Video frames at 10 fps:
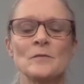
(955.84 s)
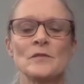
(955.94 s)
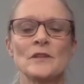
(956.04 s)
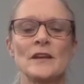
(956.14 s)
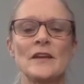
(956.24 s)

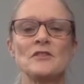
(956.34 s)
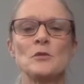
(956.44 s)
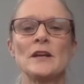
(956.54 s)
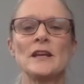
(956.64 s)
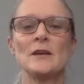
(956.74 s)
Can
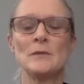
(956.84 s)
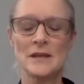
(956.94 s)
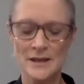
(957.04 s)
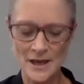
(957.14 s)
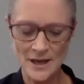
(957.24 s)
everyone hear
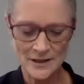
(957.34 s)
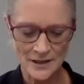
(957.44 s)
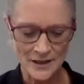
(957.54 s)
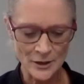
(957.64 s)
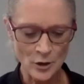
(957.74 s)
me again?
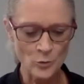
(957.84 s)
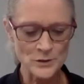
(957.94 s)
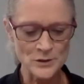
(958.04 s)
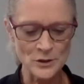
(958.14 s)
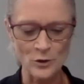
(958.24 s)
I hope
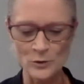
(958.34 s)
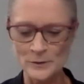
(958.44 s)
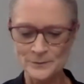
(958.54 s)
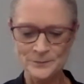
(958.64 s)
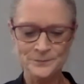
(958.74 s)
so.
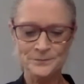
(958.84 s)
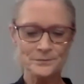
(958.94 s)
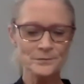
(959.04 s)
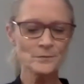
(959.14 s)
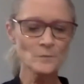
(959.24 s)

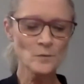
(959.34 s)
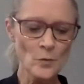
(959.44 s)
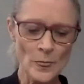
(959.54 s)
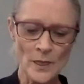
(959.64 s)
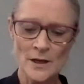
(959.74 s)

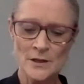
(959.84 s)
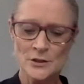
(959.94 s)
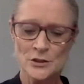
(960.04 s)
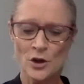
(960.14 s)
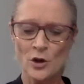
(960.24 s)

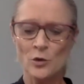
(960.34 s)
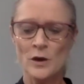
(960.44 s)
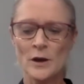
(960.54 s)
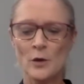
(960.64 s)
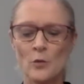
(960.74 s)

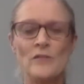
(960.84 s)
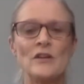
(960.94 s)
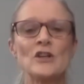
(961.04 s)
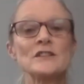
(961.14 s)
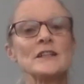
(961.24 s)
So We've
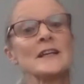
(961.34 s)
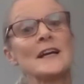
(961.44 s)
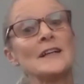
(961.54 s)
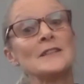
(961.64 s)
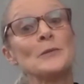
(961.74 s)
looked at a
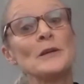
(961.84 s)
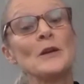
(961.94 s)
caterpillar